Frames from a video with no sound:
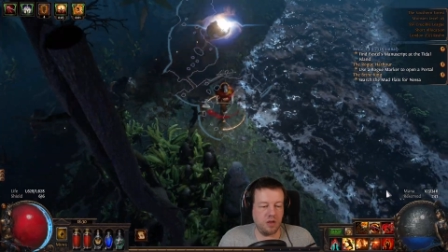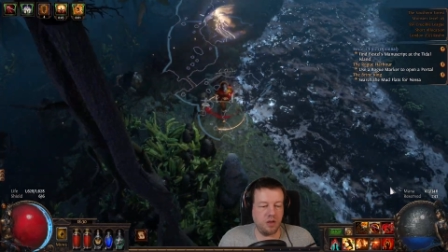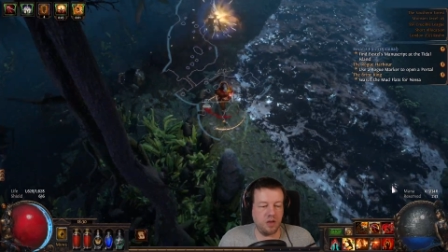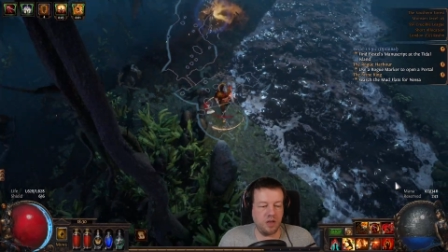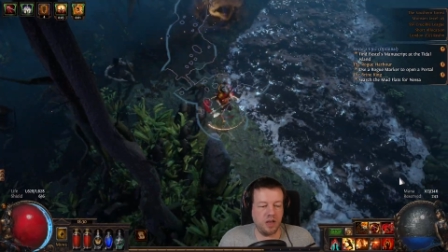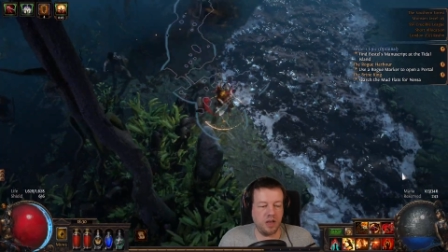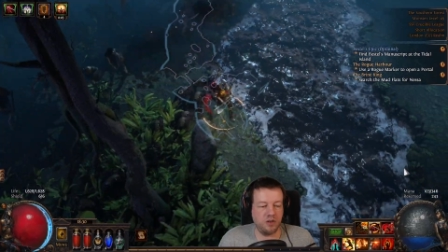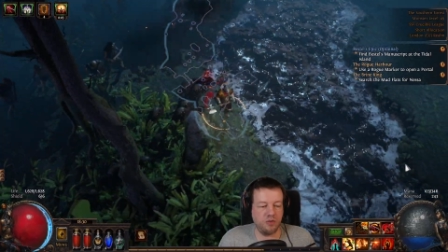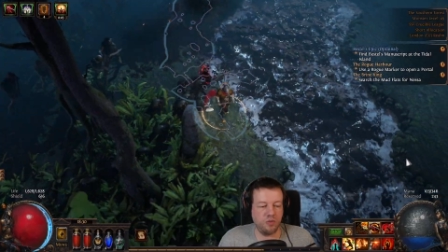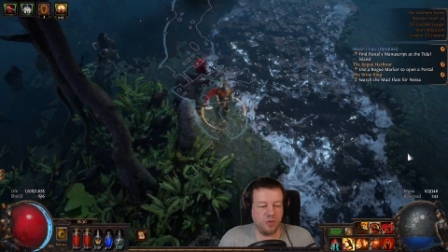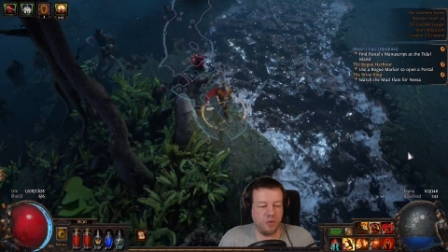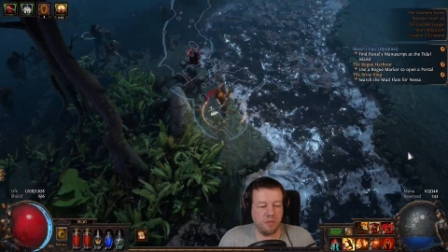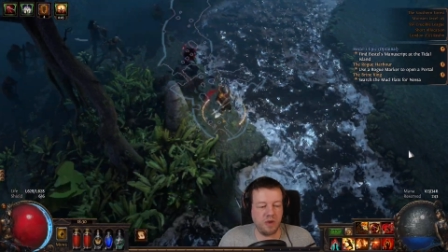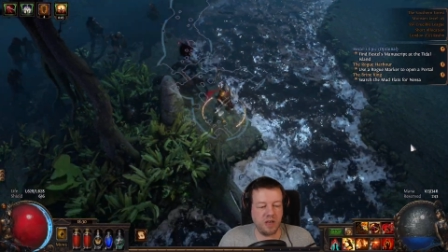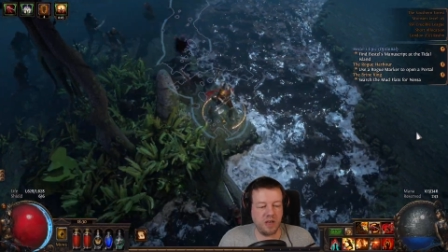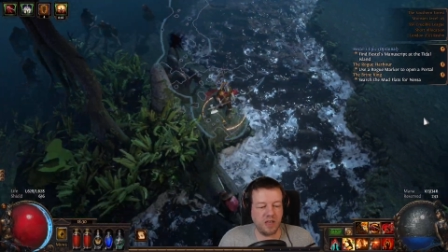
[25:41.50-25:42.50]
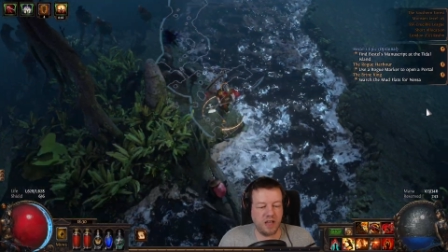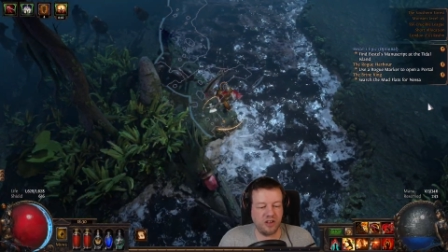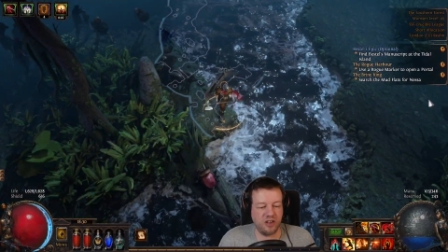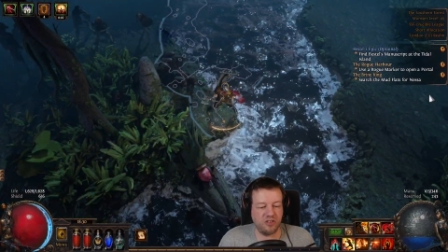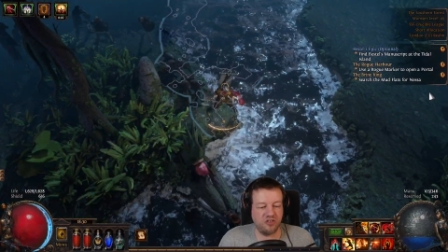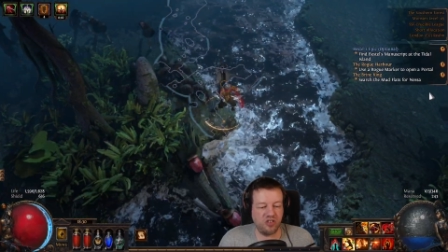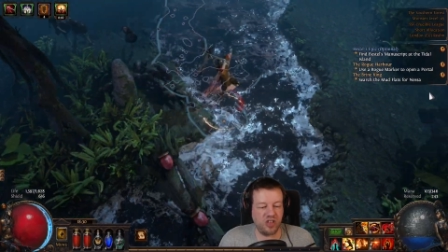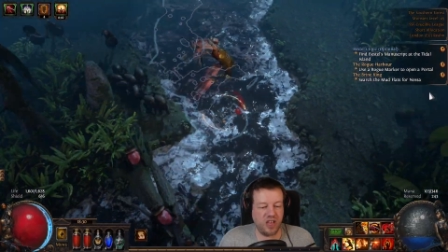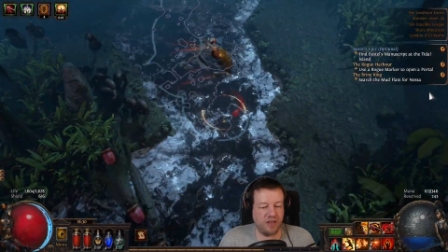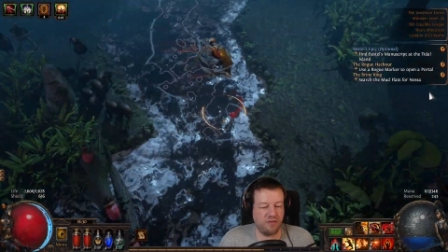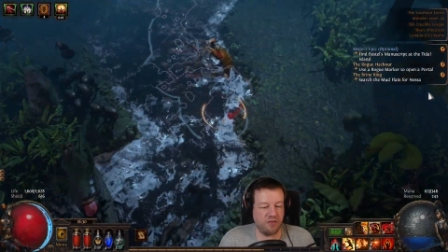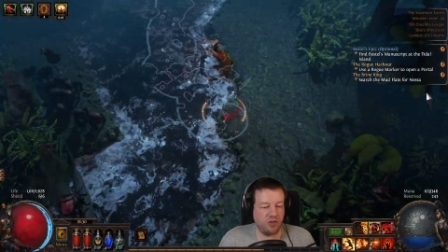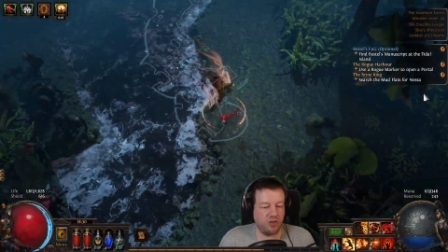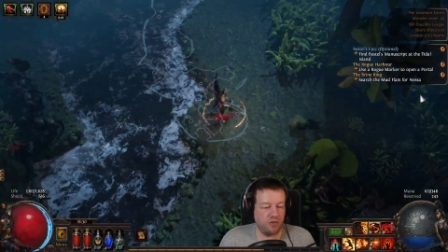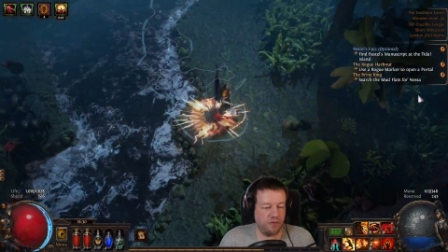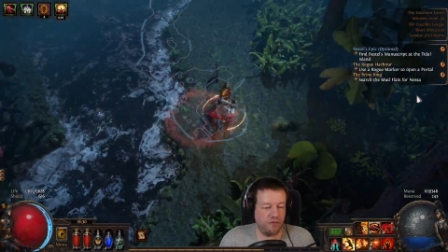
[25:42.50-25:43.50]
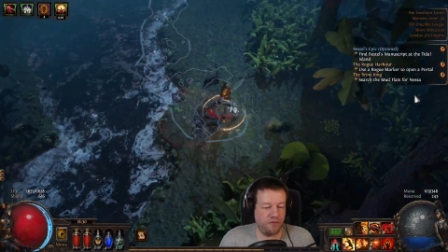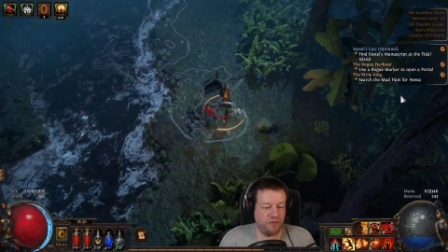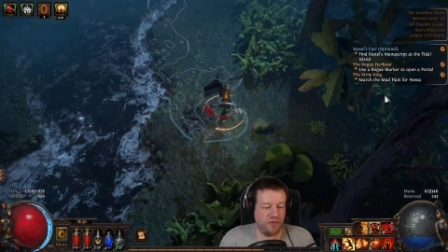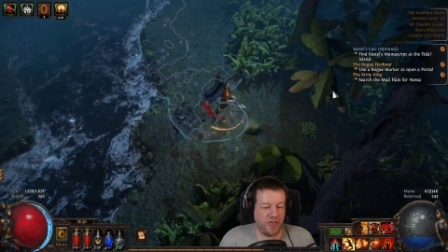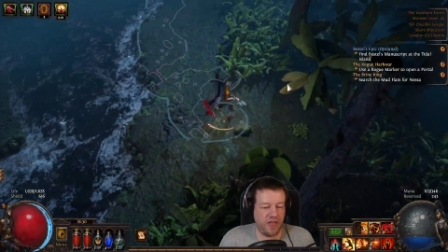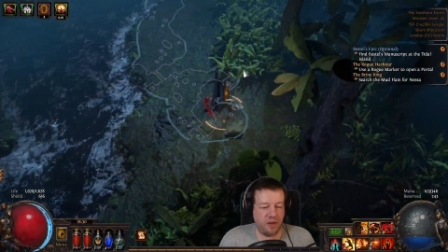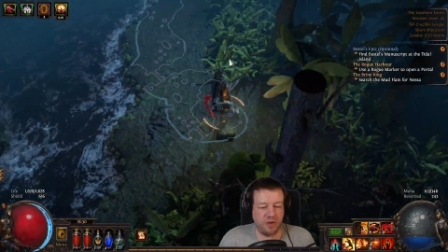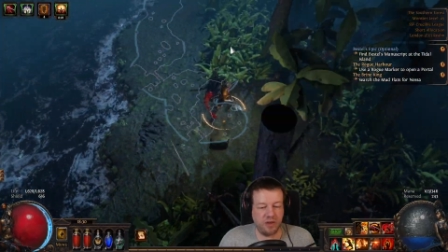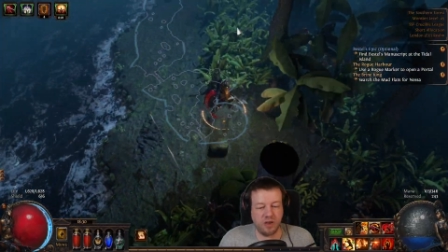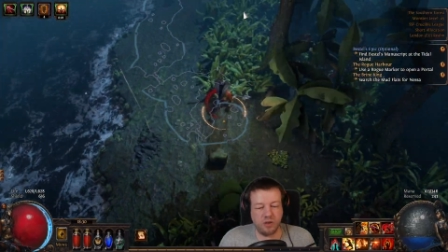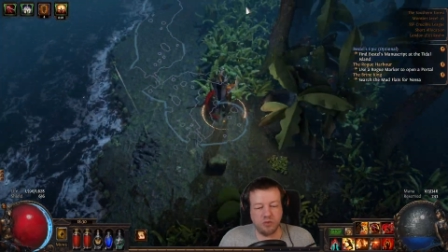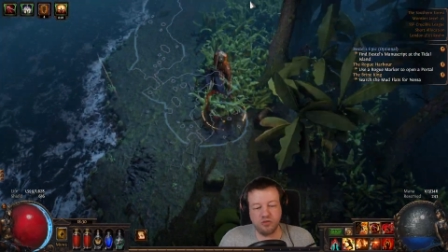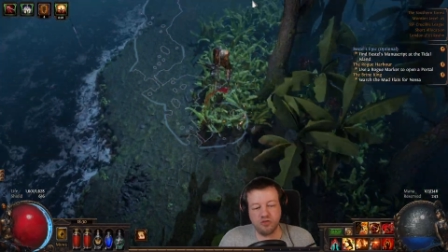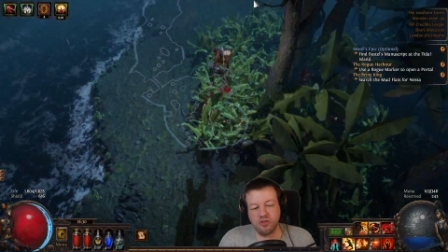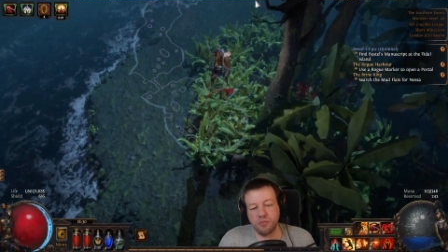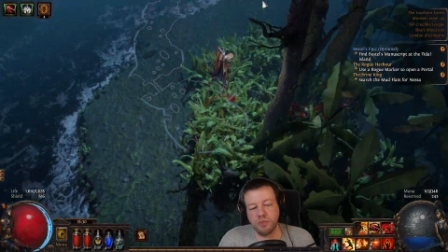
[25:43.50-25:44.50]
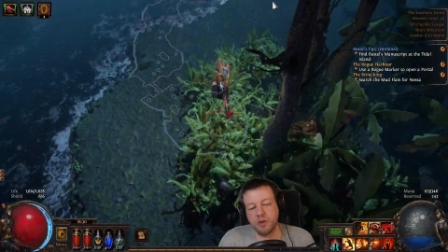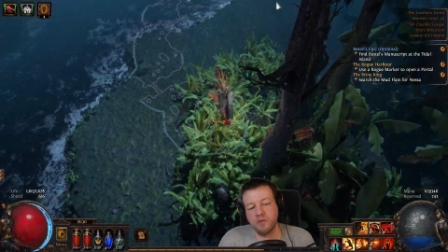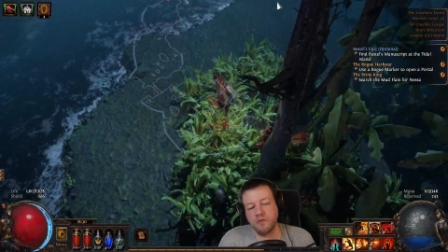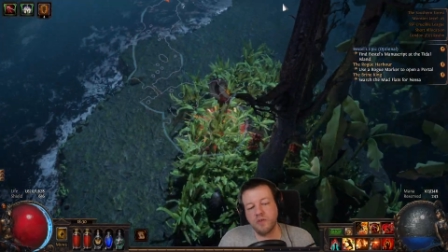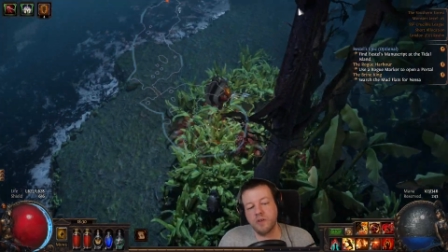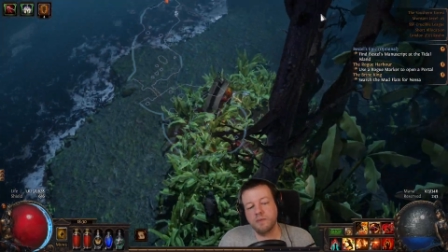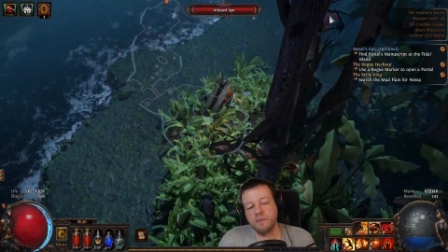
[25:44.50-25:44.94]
And we might actually have enough, there we go, to jump over.